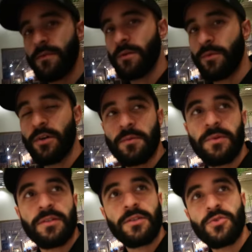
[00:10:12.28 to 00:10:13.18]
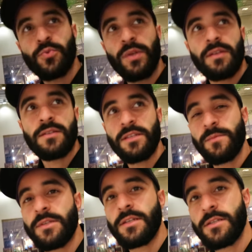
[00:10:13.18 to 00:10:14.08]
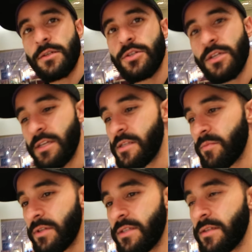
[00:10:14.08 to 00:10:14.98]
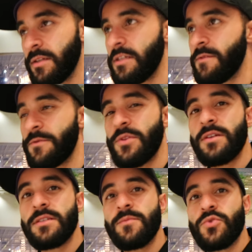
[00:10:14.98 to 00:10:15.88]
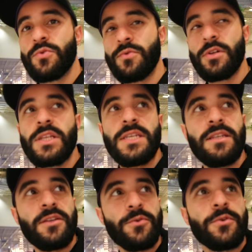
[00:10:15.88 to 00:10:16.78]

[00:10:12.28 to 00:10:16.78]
if I'm wrong, but Sweden seems like such a nice place to live. Everything seems so clean and